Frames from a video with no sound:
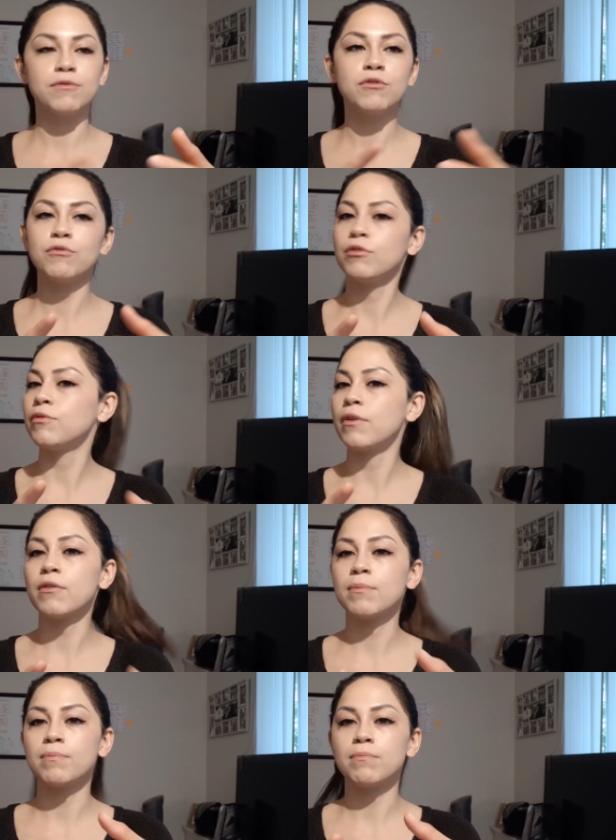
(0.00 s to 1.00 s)
If you if you
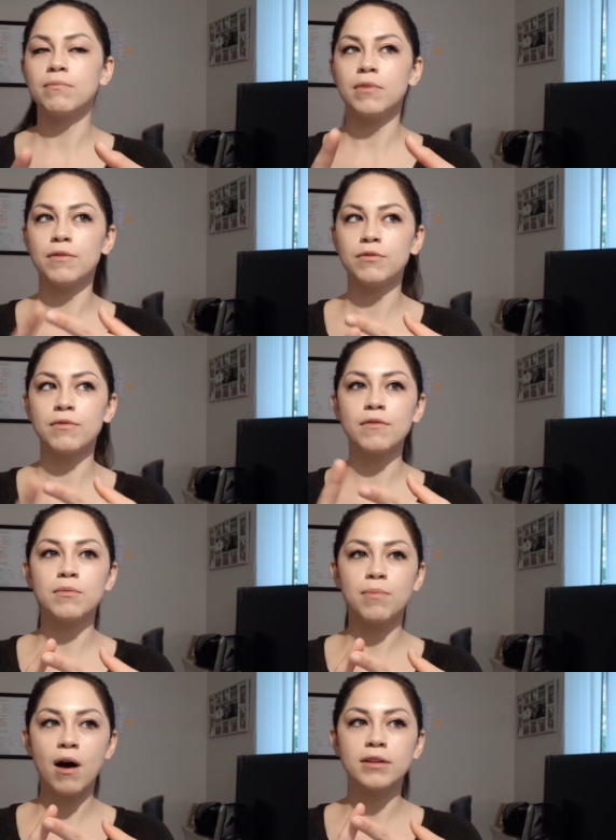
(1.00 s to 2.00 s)
ever if you've ever
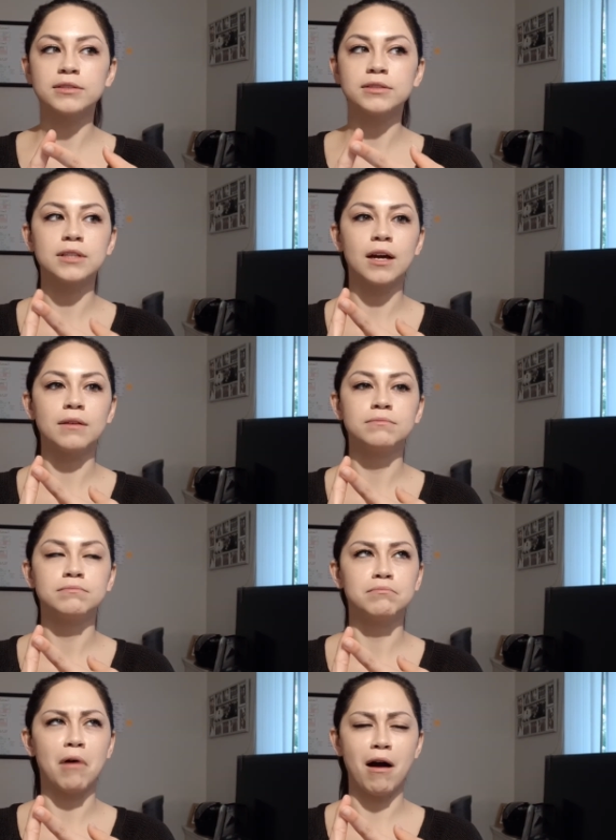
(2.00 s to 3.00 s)
bought and
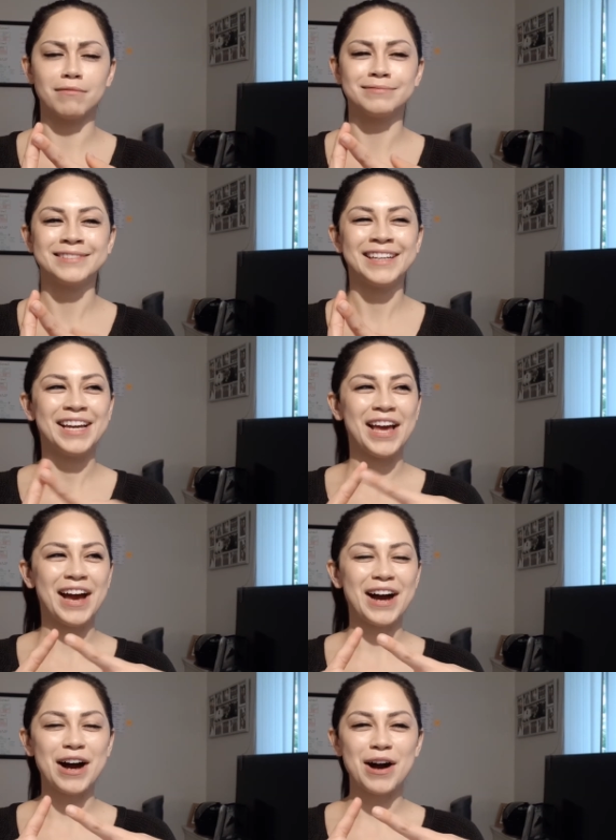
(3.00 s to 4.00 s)
bought
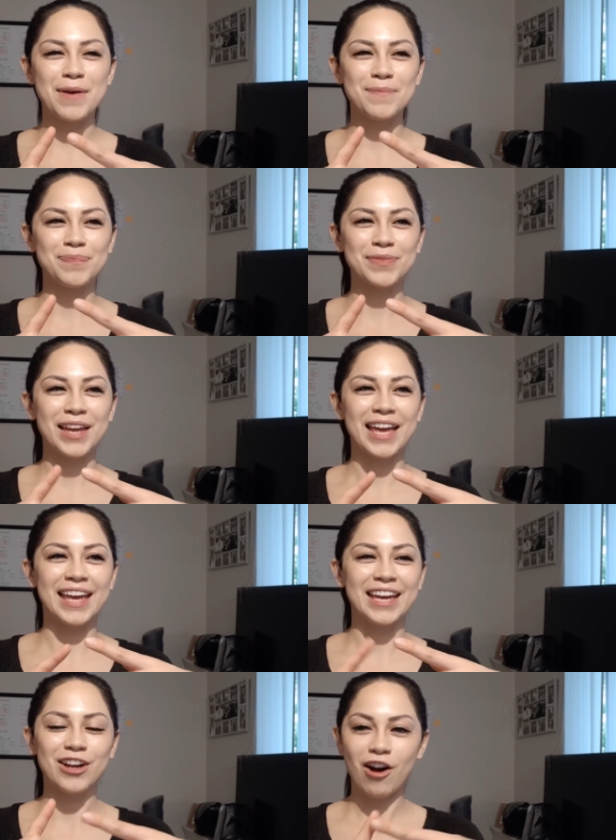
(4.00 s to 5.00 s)
um,
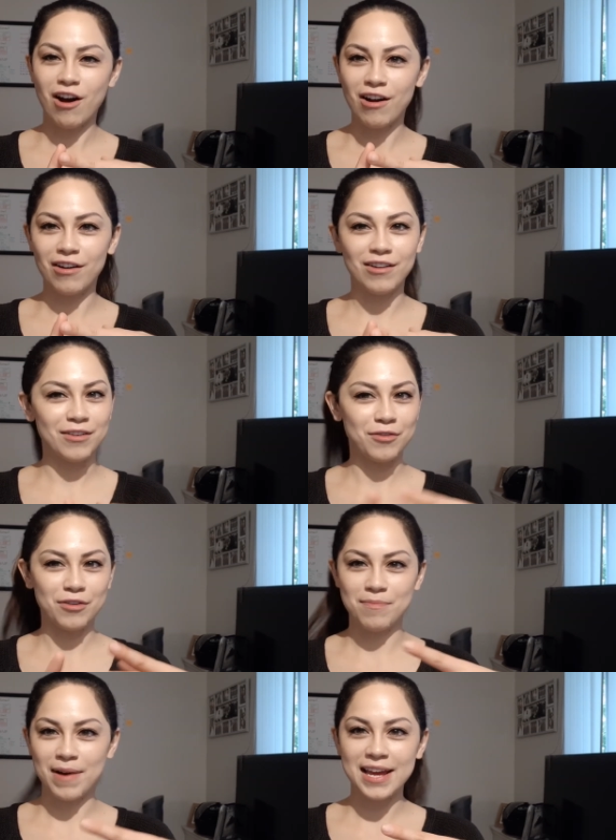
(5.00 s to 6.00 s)
a car or
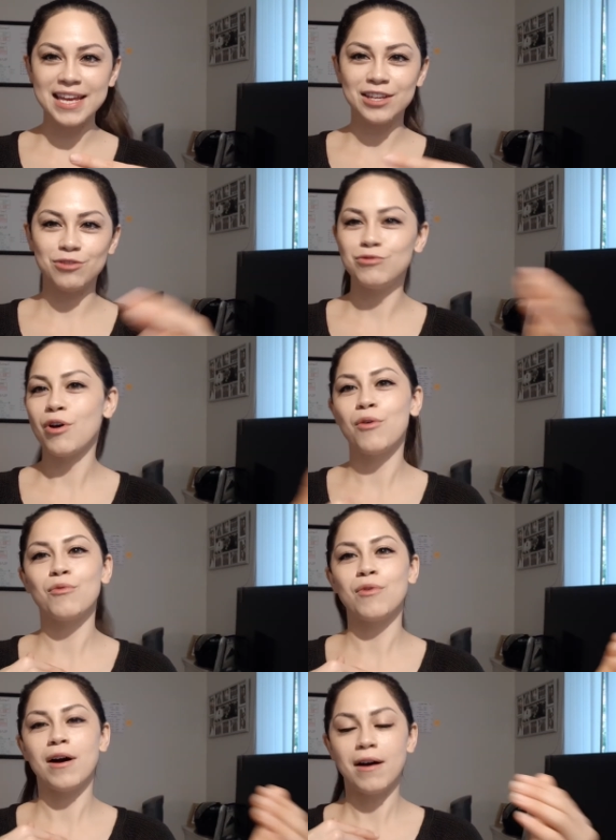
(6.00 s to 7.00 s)
a bike, you
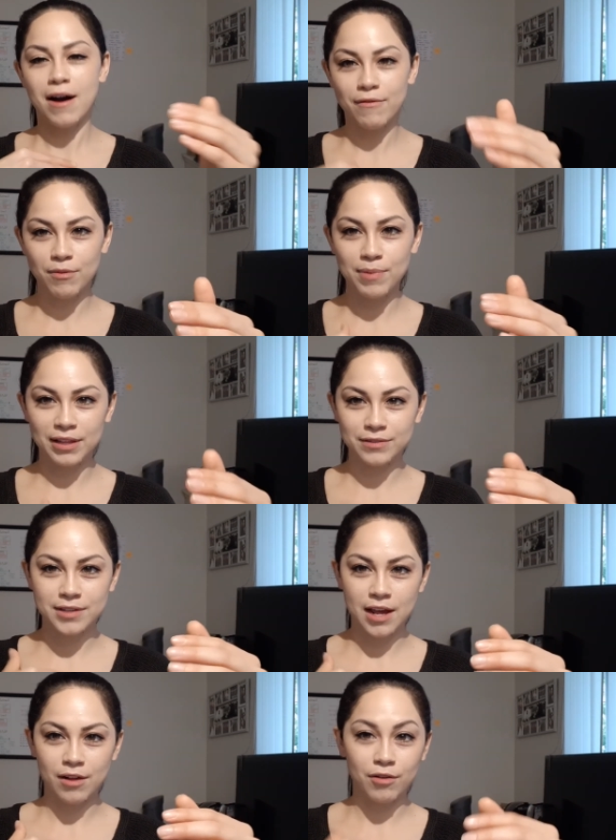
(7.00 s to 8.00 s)
know of a bill of
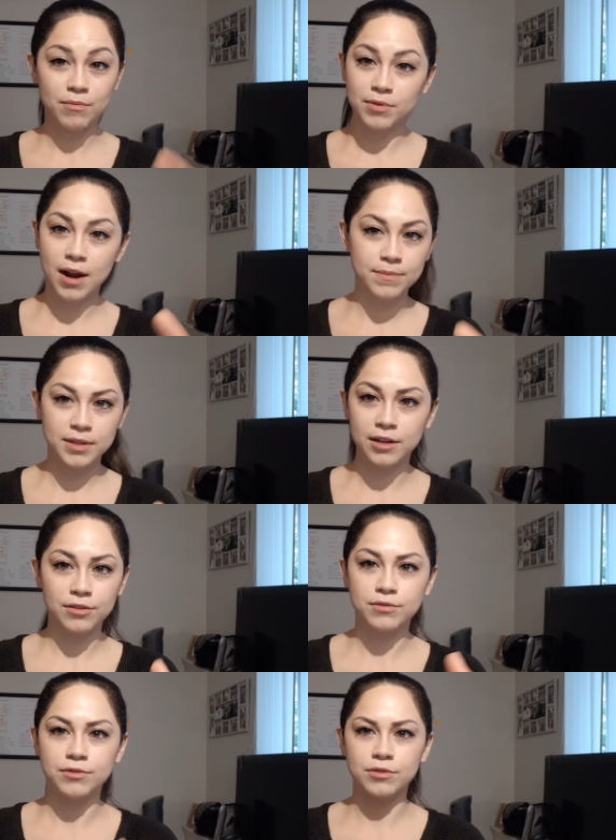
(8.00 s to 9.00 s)
sale, or perhaps any
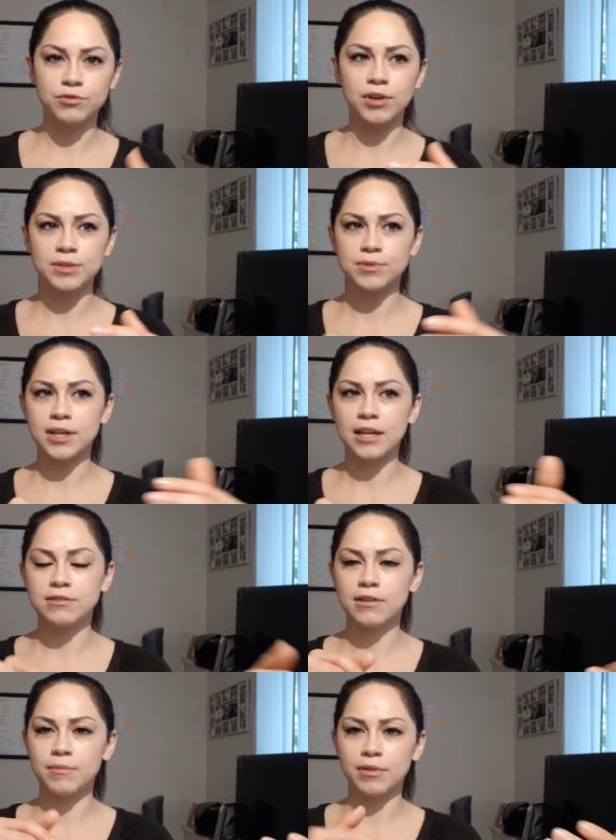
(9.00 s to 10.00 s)
other sort of
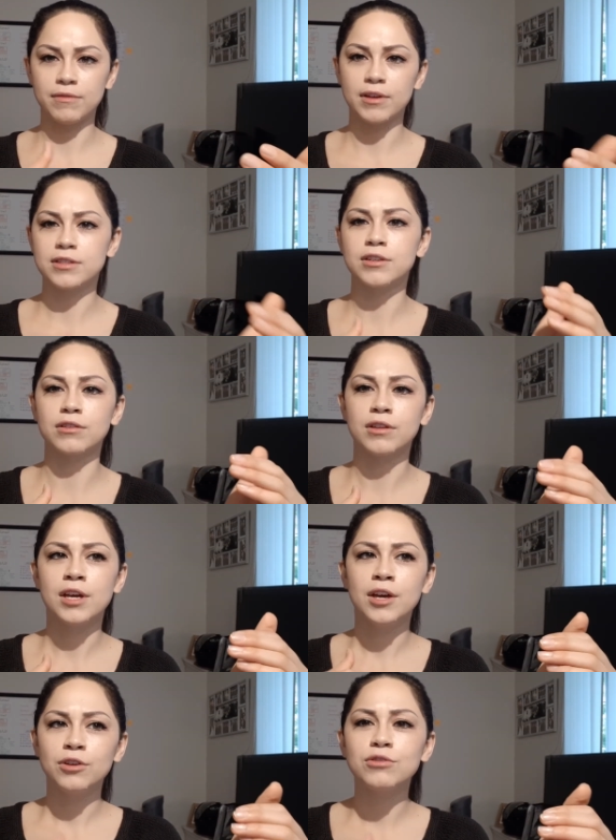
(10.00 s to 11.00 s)
transportation. I believe they still
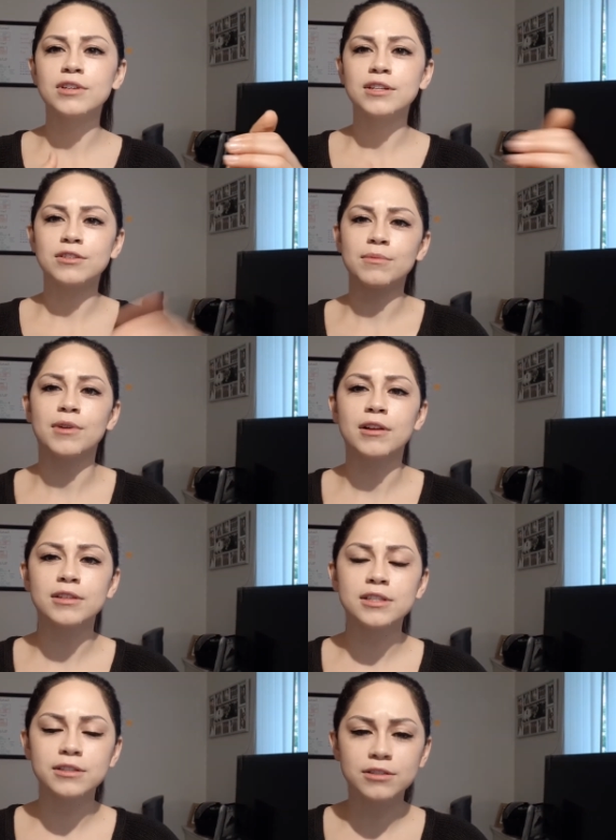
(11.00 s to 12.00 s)
use that
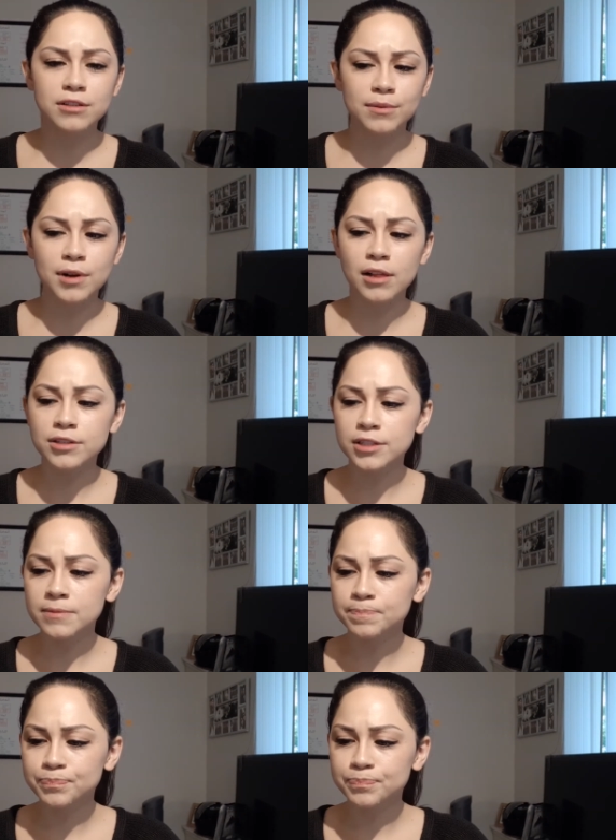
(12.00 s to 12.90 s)
terminolo terminology.